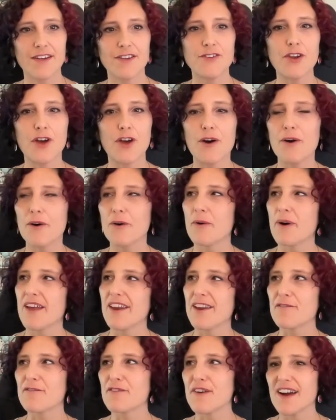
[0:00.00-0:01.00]
No, and
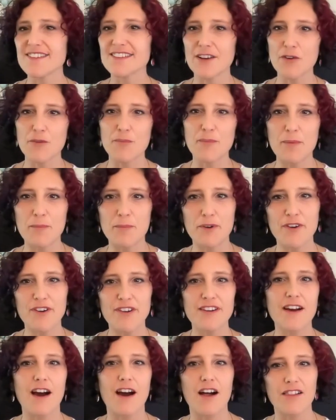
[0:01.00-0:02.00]
in fact, I remember
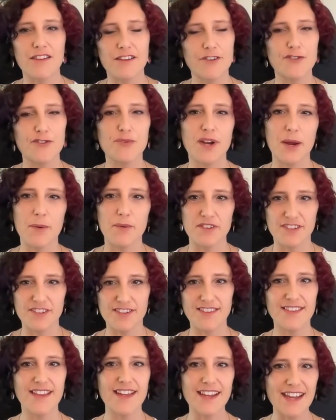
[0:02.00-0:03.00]
in college when I
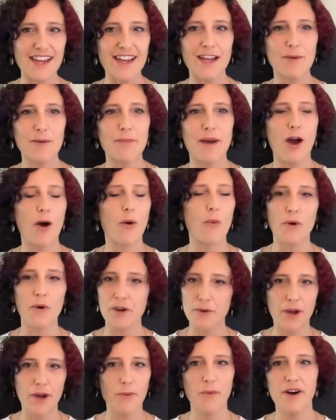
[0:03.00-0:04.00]
was thinking about what
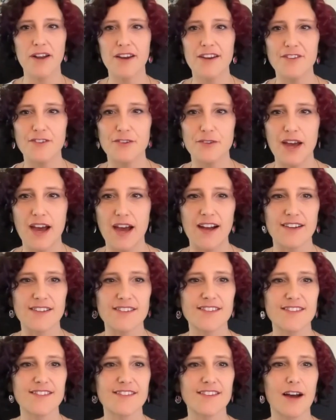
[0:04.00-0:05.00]
do I want to do
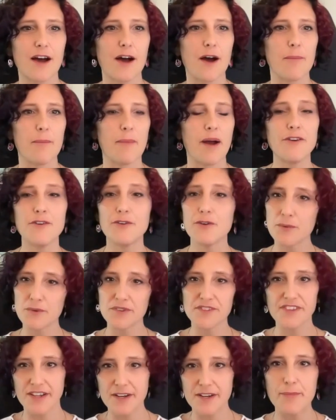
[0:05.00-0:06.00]
next, um, I knew it
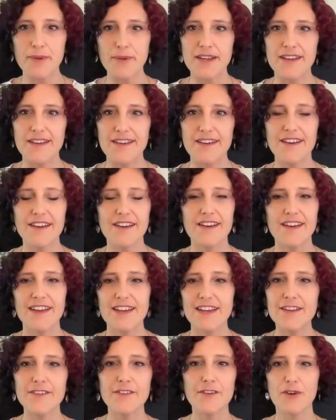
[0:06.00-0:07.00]
was going to be
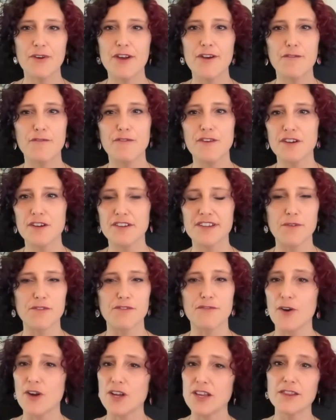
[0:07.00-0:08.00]
in the creative field. I was
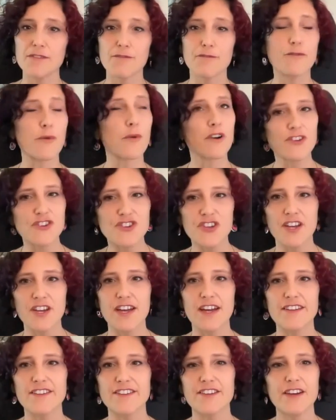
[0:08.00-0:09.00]
very
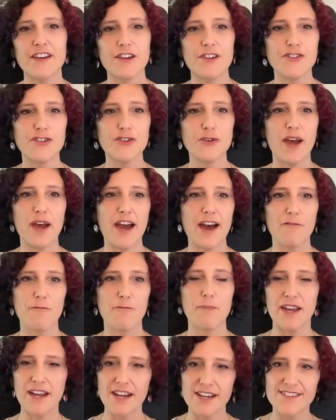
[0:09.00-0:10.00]
fortunate to have
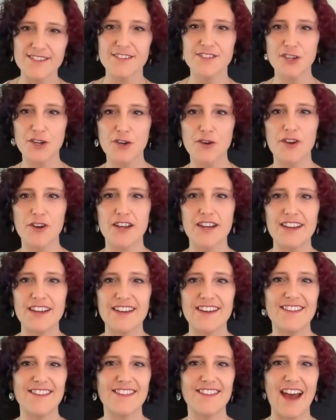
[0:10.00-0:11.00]
picked a
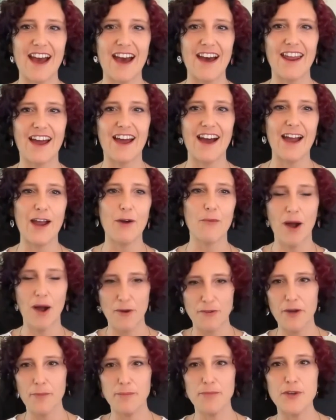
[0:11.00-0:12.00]
degree that I
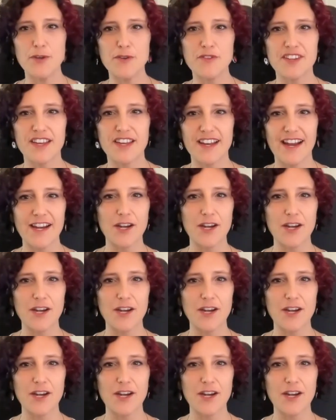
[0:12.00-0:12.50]
wound up using.